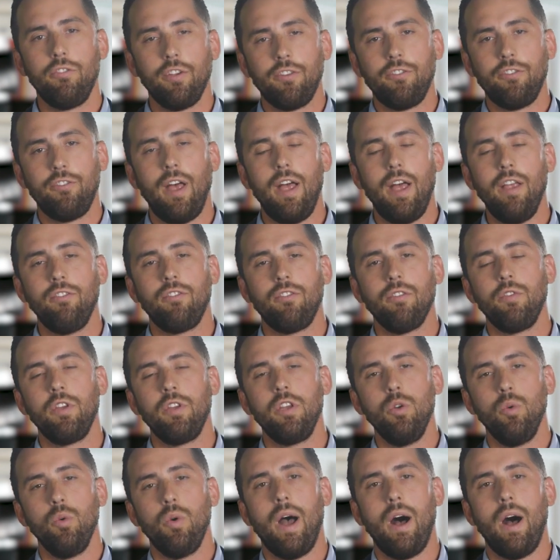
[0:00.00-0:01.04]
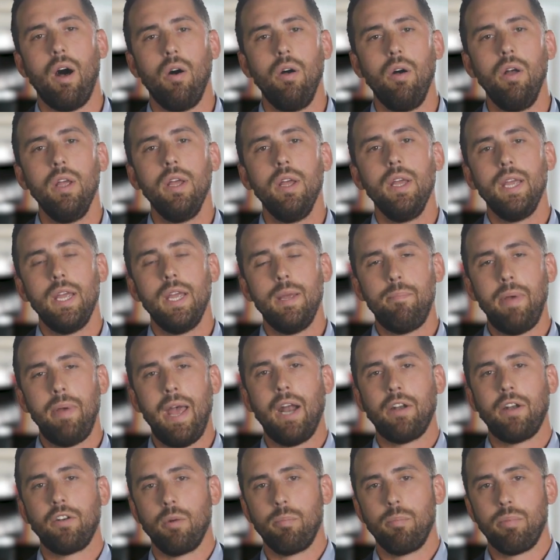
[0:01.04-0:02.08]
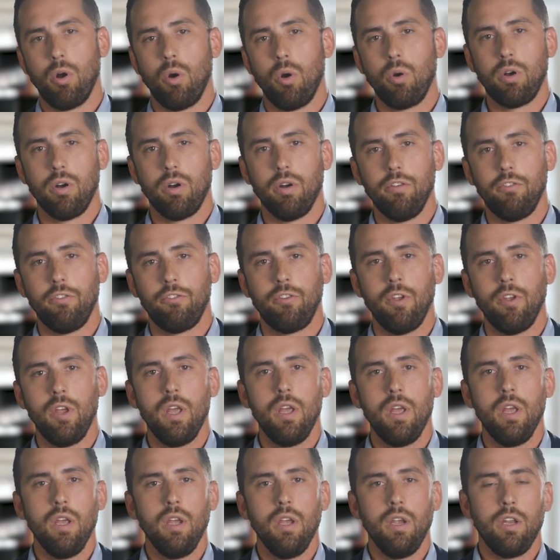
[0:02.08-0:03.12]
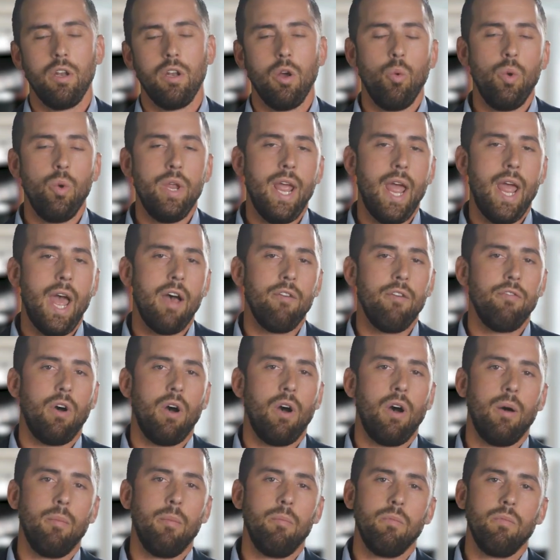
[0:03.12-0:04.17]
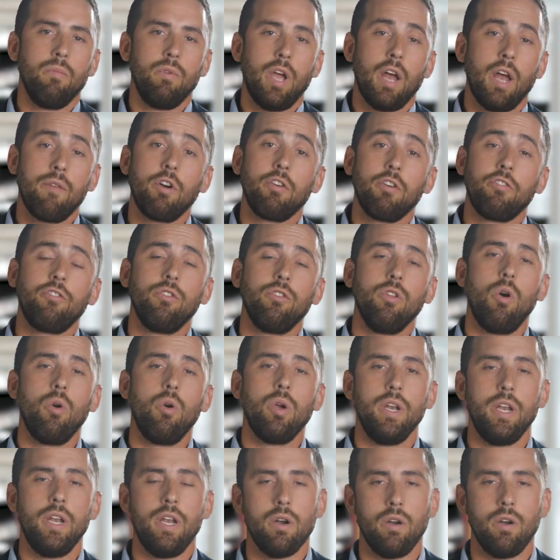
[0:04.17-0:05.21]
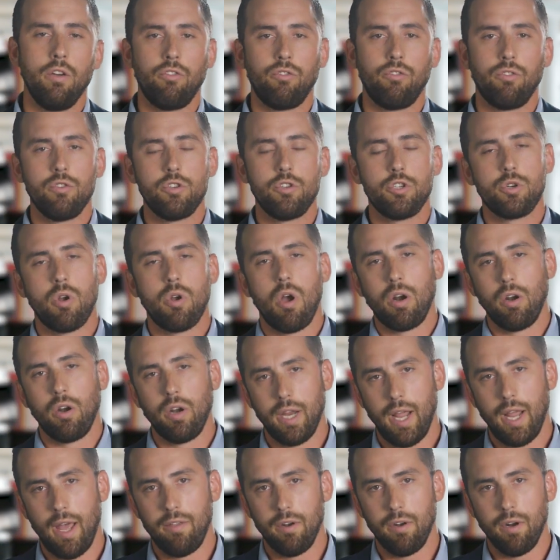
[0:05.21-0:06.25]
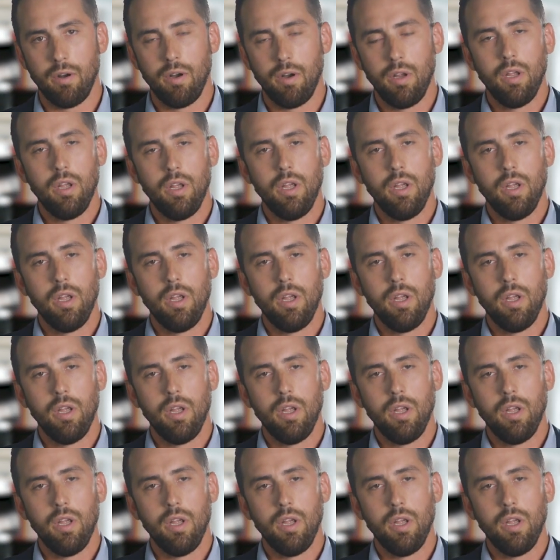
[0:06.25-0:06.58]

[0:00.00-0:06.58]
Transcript: success of Q L impact our brokers? Yeah. You know, we have um, kind of our slogan here is stronger together.